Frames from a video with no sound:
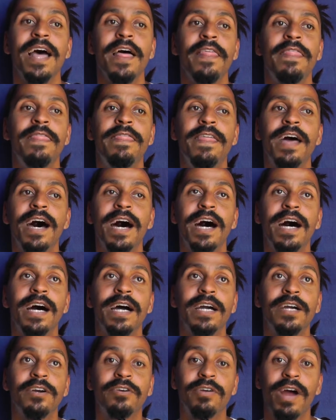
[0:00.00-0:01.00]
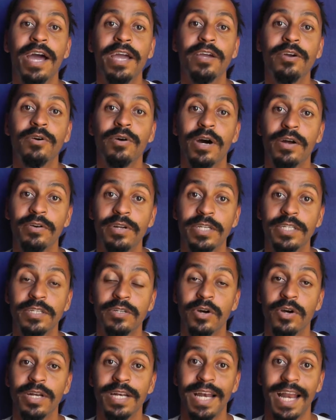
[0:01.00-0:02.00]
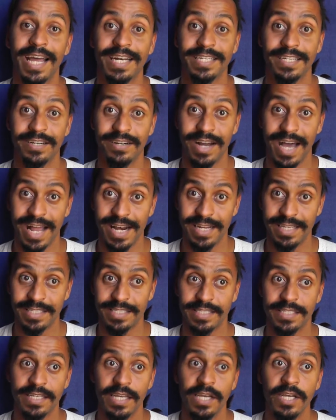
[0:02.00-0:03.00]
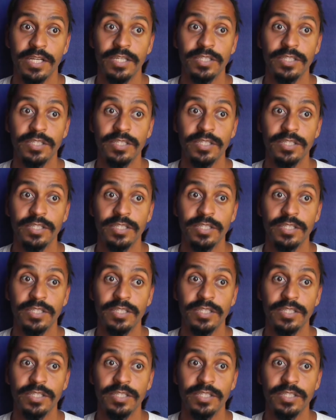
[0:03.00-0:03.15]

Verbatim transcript: the cricoarytenoid lateralis.